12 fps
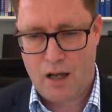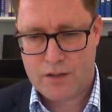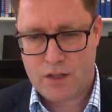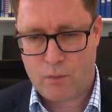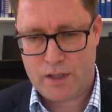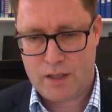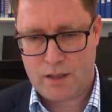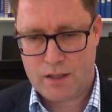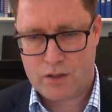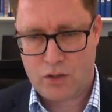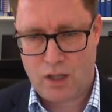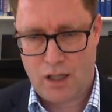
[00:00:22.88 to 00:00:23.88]
So we did
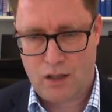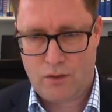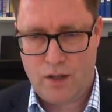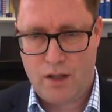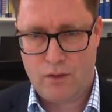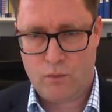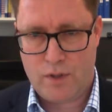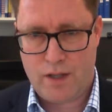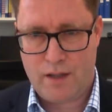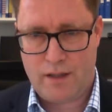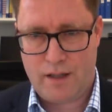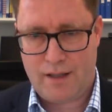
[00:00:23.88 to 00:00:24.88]
this trial
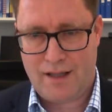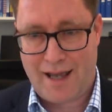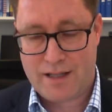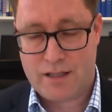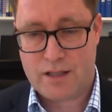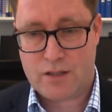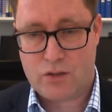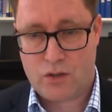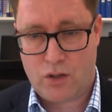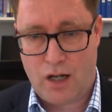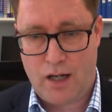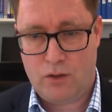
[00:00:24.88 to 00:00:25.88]
within the ATLANTIS
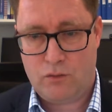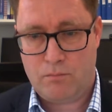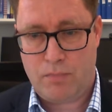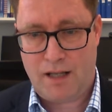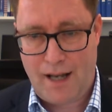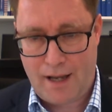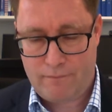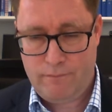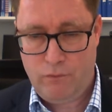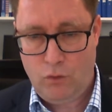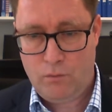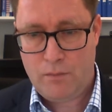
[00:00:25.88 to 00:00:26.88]
trial
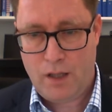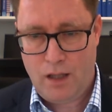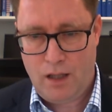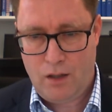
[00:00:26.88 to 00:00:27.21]
platform,